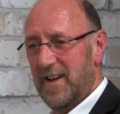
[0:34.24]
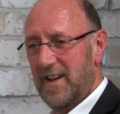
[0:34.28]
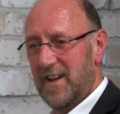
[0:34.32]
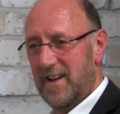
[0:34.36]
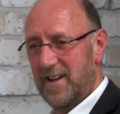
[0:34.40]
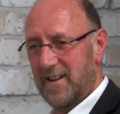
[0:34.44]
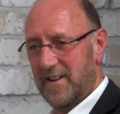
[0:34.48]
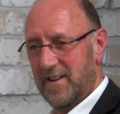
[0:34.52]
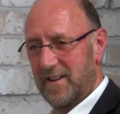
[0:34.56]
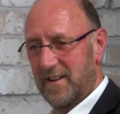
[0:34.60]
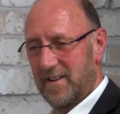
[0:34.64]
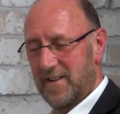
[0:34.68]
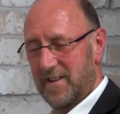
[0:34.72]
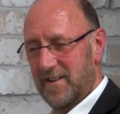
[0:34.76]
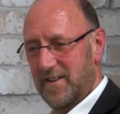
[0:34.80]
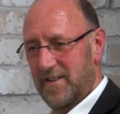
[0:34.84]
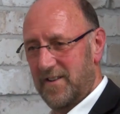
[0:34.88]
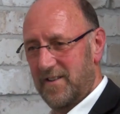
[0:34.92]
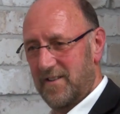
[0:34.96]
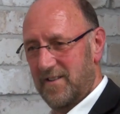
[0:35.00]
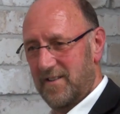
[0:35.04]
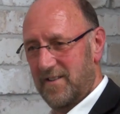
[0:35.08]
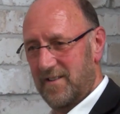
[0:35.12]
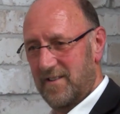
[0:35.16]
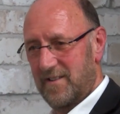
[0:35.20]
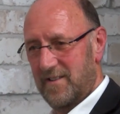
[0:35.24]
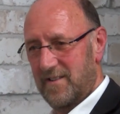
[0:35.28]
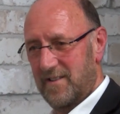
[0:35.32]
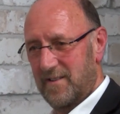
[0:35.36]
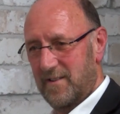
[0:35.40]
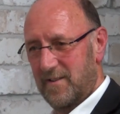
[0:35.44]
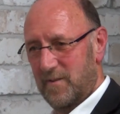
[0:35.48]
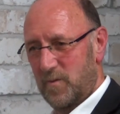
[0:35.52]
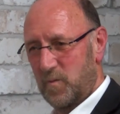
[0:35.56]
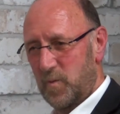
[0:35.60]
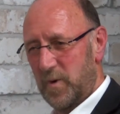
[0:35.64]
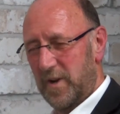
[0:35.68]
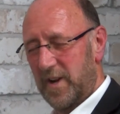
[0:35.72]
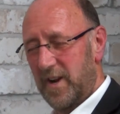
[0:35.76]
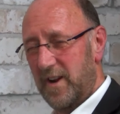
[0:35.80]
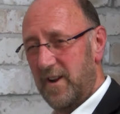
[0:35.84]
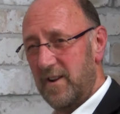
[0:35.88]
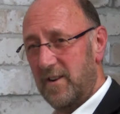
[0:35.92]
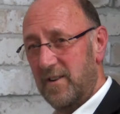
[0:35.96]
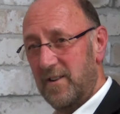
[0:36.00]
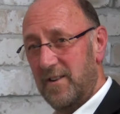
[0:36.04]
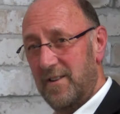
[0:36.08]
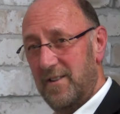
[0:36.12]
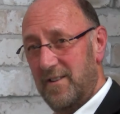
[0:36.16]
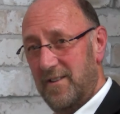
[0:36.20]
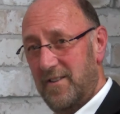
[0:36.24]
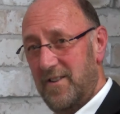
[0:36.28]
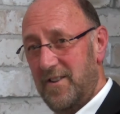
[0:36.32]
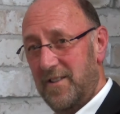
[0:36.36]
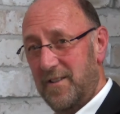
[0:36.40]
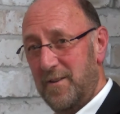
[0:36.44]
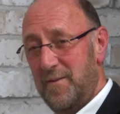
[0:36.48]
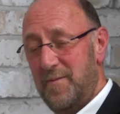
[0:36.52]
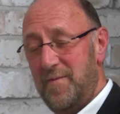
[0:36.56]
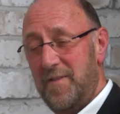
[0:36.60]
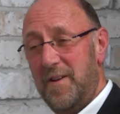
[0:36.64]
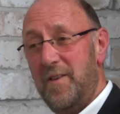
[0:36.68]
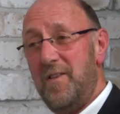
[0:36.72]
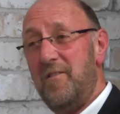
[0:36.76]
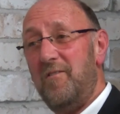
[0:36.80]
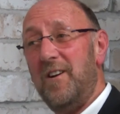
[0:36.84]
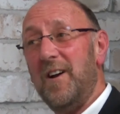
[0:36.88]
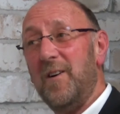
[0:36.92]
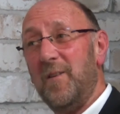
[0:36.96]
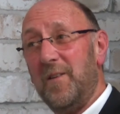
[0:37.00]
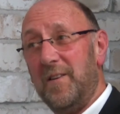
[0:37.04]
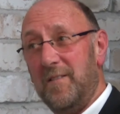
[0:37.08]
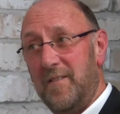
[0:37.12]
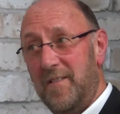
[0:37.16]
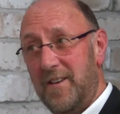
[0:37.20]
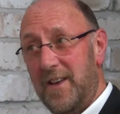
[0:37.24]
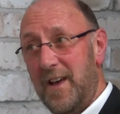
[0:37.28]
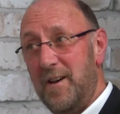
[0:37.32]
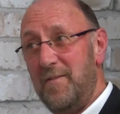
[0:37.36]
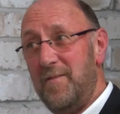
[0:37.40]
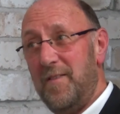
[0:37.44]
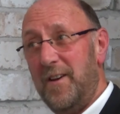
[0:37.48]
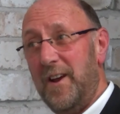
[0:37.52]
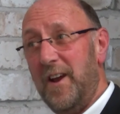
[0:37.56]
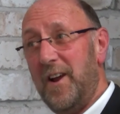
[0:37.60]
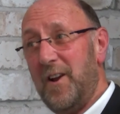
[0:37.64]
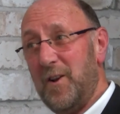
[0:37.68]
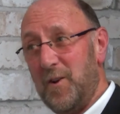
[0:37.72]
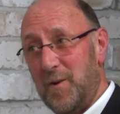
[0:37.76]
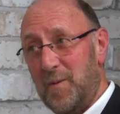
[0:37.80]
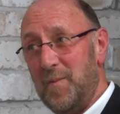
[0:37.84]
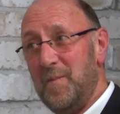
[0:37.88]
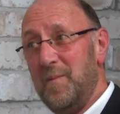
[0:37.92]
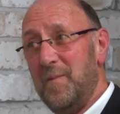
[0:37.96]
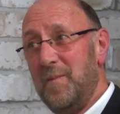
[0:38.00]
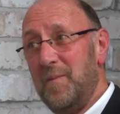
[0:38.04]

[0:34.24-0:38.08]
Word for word: and we got to the fifth round of the F A Cup